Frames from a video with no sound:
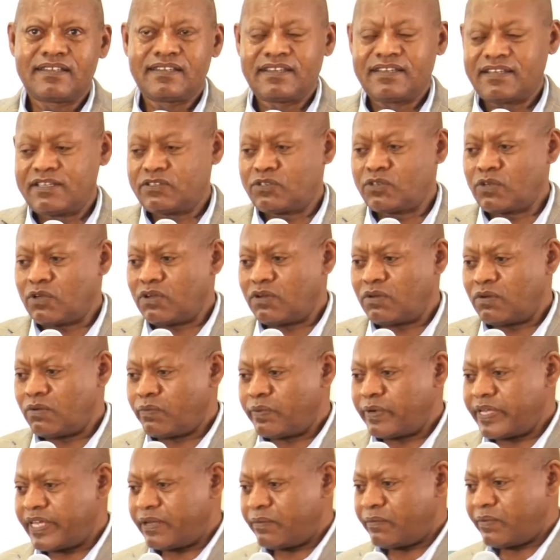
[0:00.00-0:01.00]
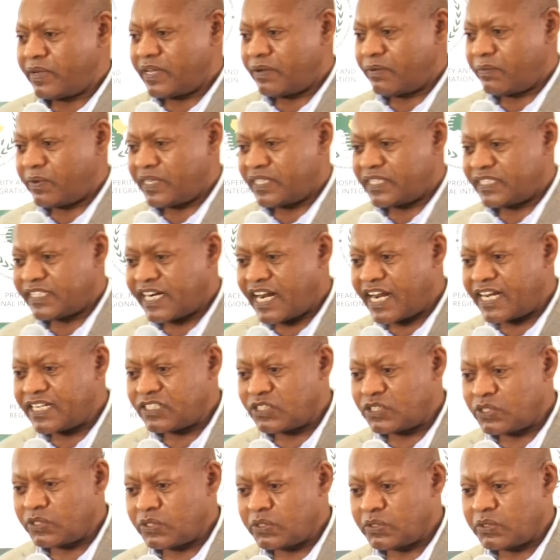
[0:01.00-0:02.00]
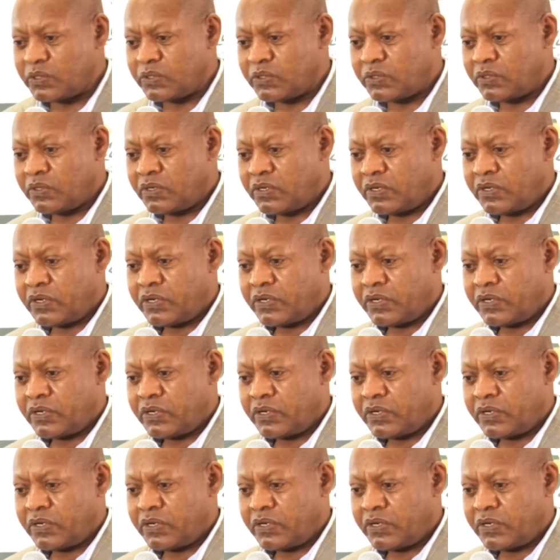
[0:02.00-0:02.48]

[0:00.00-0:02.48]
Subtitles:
So we tried to